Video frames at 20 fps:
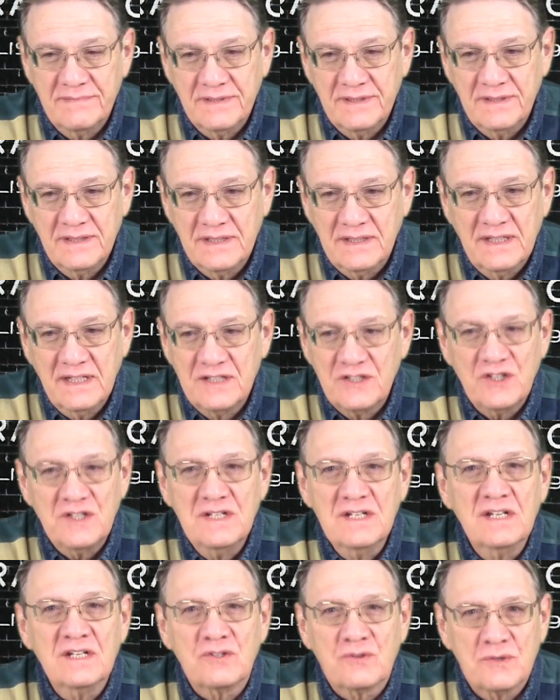it
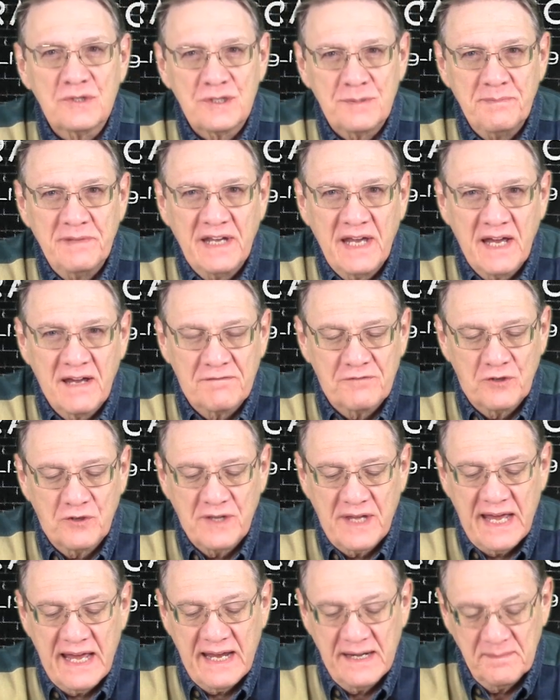didn't interest me after
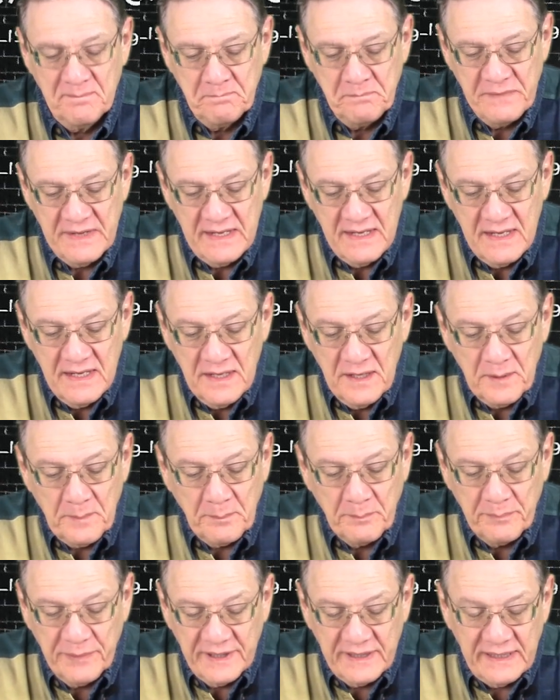that.
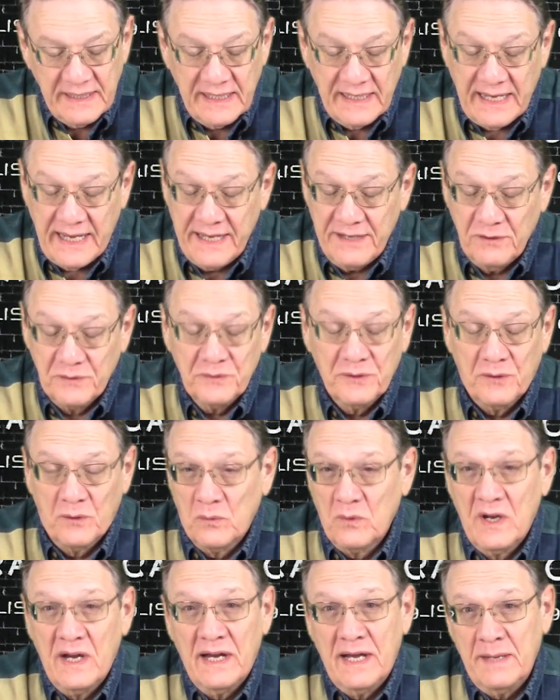But I don't know
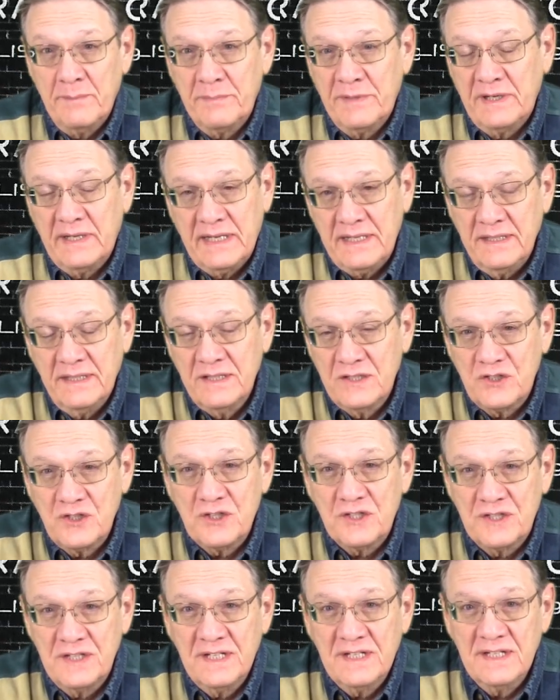why, but it
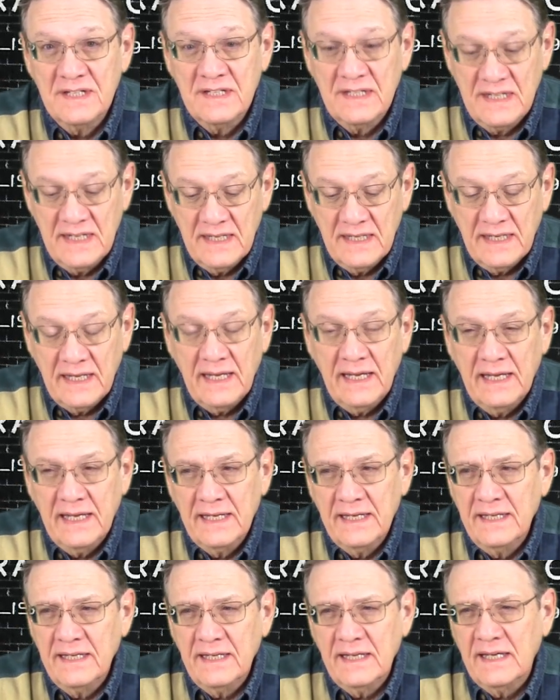just didn't.
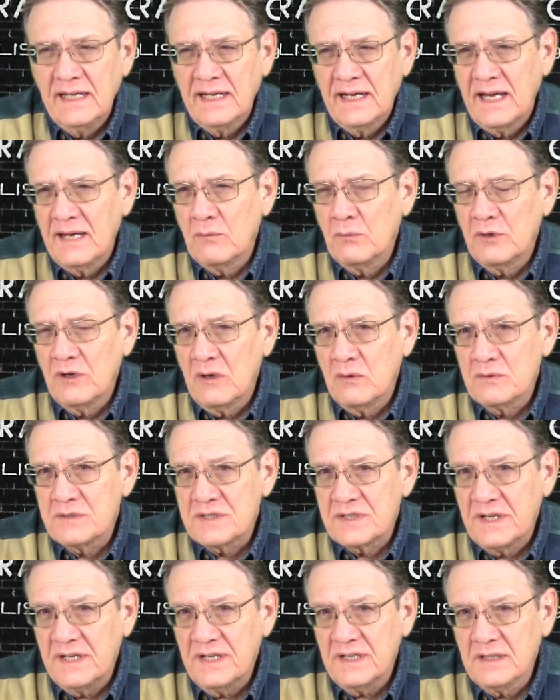And I would
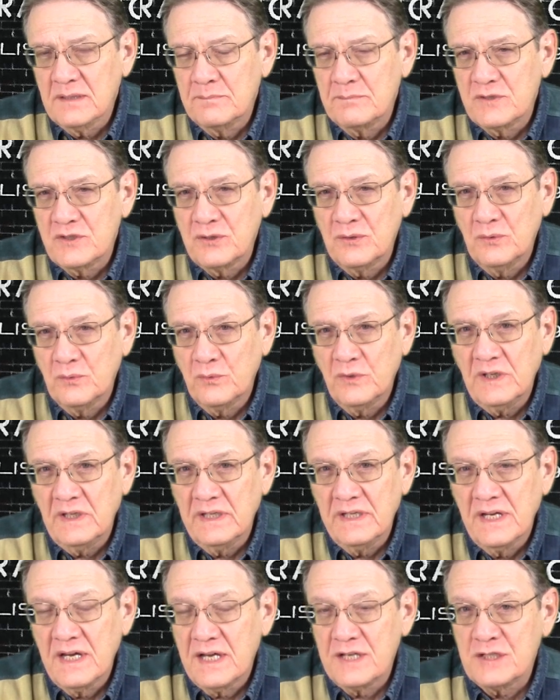always take them to
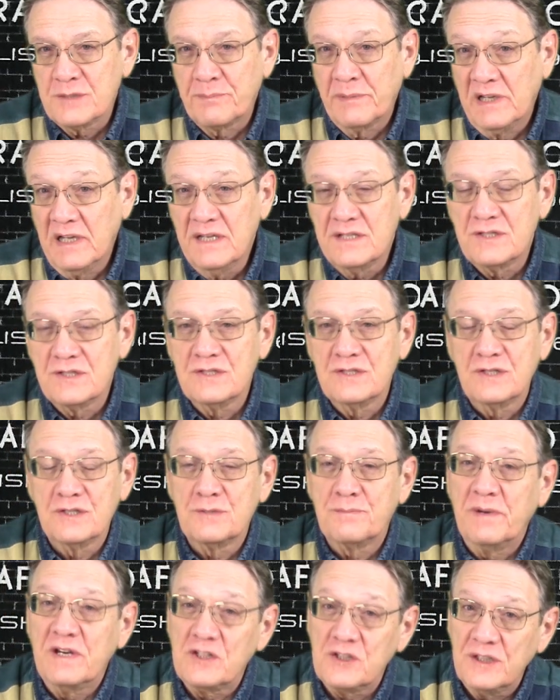really nice places,
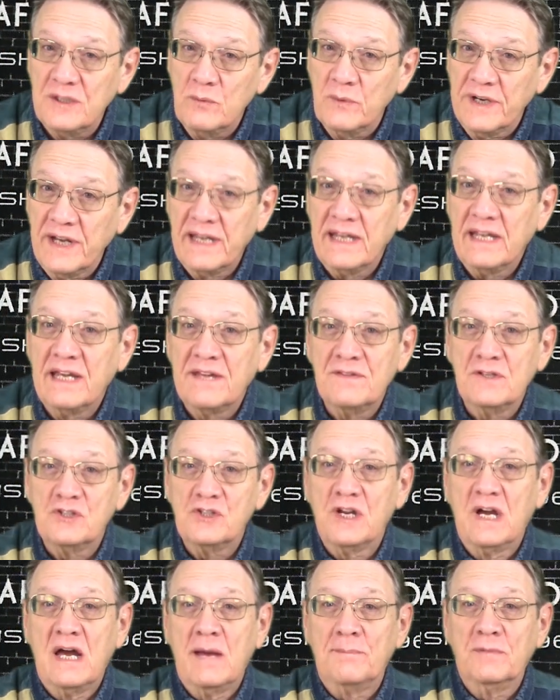especially when I had the
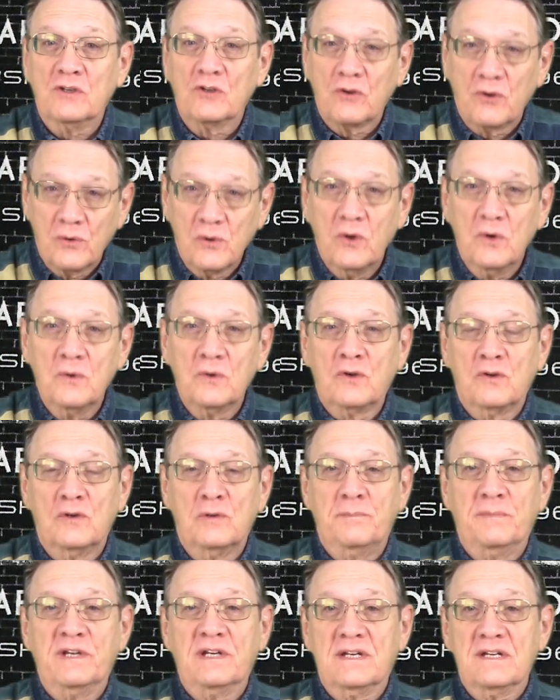job at
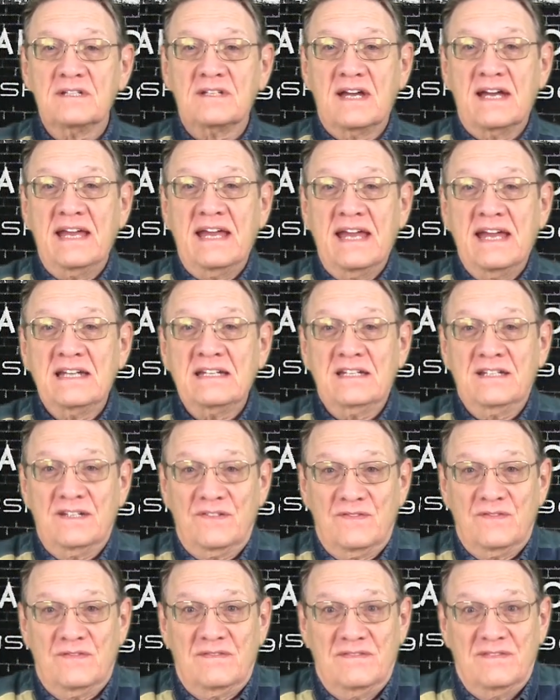Kroger, because I had
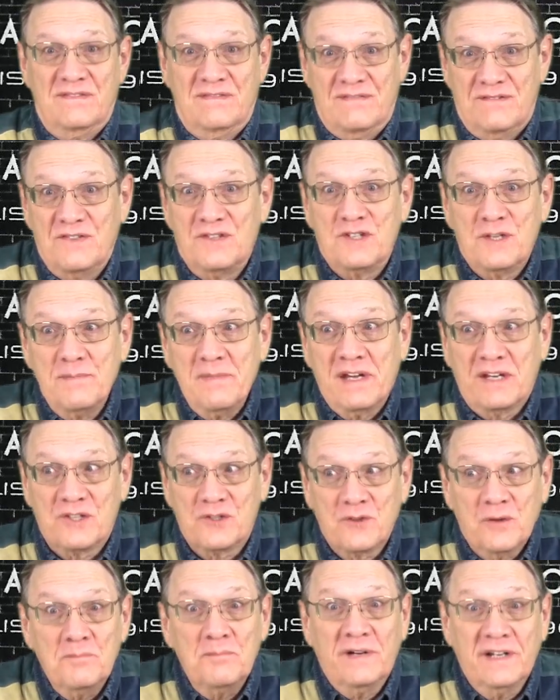some
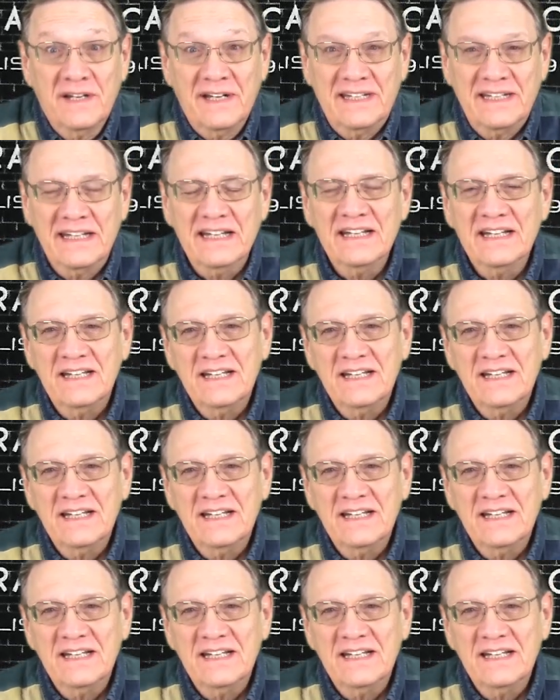extra money.